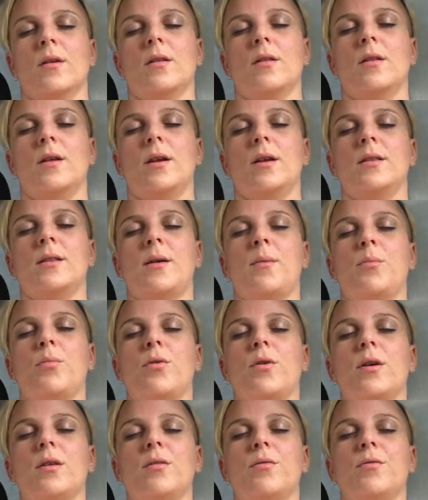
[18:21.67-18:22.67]
letting that
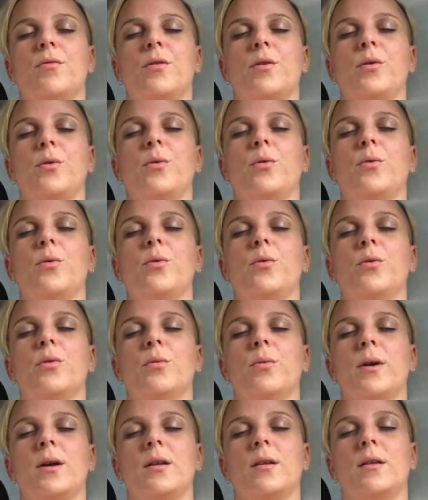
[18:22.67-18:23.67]
breath flow all the
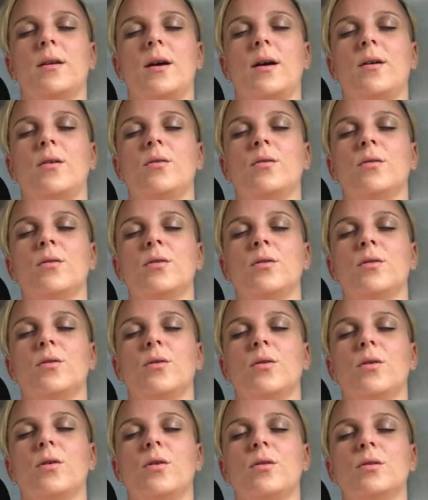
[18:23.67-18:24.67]
way down to your
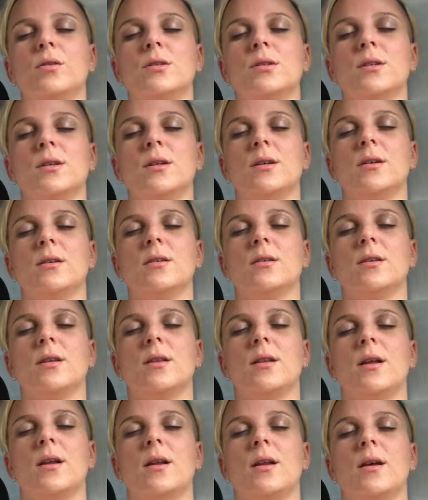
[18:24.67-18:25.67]
coccyx, and
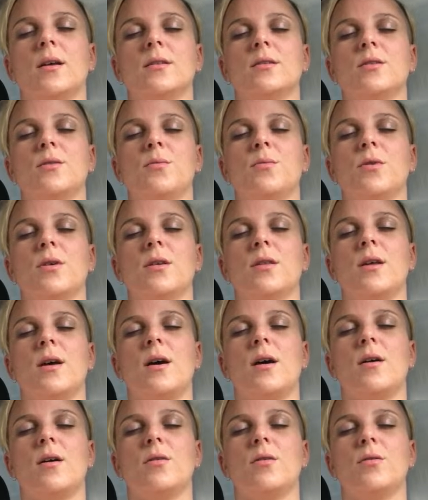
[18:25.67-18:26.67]
then as you breathe
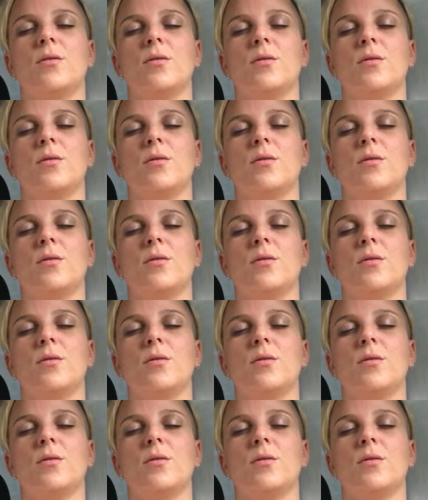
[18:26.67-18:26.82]
out,